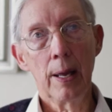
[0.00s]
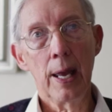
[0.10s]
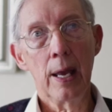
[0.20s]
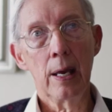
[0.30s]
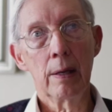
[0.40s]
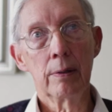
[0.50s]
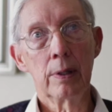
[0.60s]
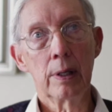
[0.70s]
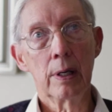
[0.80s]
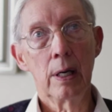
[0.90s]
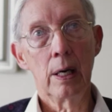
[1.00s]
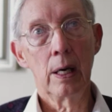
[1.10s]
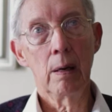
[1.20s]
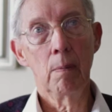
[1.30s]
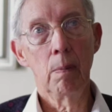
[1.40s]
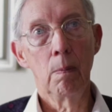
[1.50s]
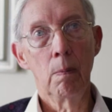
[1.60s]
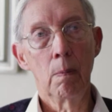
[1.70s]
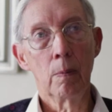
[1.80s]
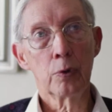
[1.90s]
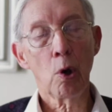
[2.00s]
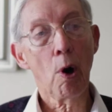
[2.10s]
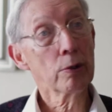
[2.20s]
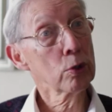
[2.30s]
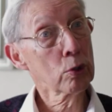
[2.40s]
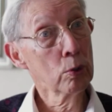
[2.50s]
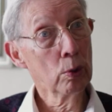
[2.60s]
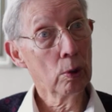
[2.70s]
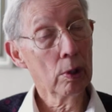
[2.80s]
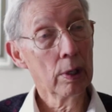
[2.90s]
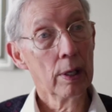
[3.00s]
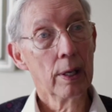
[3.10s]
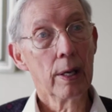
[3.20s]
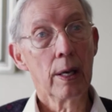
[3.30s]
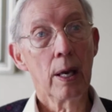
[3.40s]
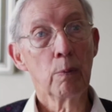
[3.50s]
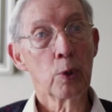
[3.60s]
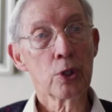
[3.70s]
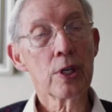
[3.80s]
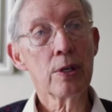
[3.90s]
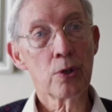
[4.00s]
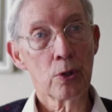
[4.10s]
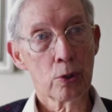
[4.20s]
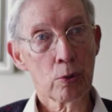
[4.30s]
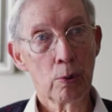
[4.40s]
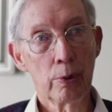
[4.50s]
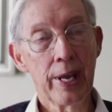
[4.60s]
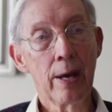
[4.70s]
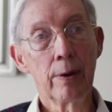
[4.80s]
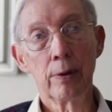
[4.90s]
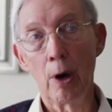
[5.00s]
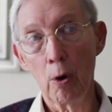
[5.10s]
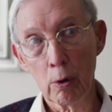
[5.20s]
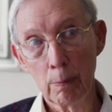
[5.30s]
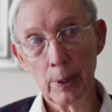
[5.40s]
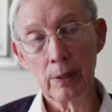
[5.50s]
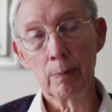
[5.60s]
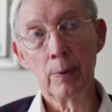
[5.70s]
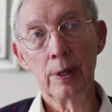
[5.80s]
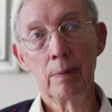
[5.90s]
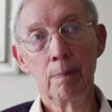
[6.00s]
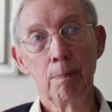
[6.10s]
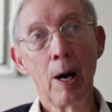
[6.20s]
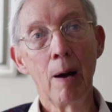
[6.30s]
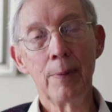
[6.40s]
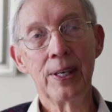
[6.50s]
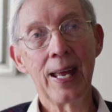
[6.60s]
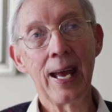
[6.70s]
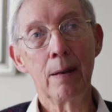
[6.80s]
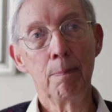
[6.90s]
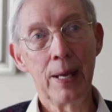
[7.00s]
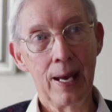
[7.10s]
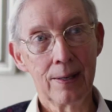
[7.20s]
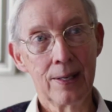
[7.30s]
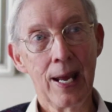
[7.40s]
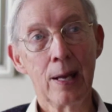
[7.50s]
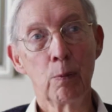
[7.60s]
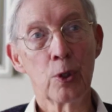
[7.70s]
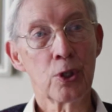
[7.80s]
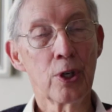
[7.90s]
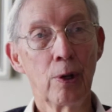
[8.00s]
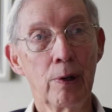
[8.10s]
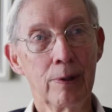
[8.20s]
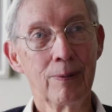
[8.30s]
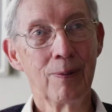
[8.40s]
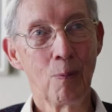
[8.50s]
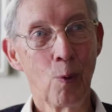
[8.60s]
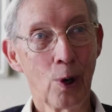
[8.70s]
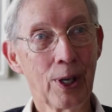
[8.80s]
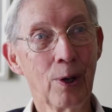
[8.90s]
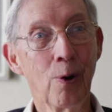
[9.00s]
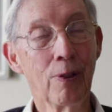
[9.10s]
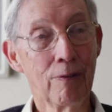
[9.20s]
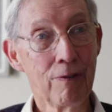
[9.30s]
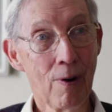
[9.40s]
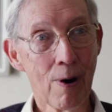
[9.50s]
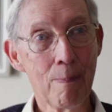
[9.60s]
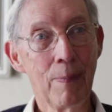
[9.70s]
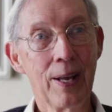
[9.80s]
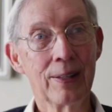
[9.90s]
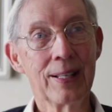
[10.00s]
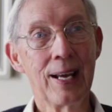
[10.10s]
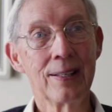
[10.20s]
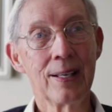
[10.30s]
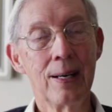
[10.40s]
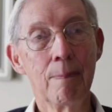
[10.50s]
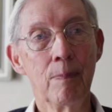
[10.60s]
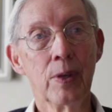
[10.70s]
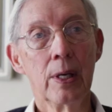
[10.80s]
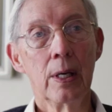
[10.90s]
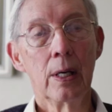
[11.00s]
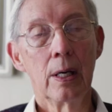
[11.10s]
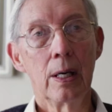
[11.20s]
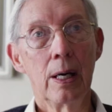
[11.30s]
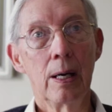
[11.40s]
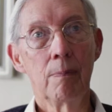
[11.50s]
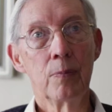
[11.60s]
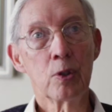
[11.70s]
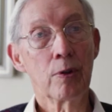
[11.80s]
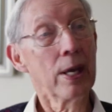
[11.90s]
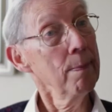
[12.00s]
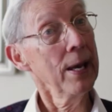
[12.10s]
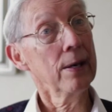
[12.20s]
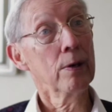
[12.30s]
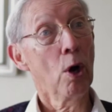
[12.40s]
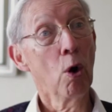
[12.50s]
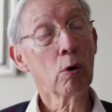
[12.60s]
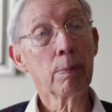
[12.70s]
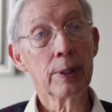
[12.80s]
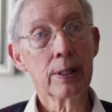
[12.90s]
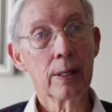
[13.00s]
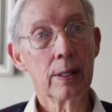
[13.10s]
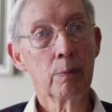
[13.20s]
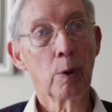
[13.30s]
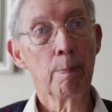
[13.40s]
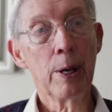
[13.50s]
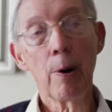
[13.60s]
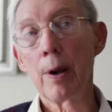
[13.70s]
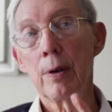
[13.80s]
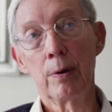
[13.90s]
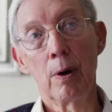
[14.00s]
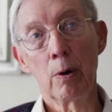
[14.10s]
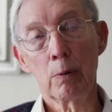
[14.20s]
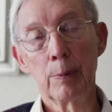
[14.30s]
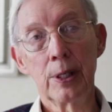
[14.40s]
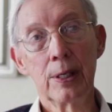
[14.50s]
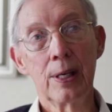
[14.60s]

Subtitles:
and taught school, and was teaching school down in Oakman when Mom and Dad met. Dad was still working on the farm at that time. So they met in Oakman and were married in Oakman in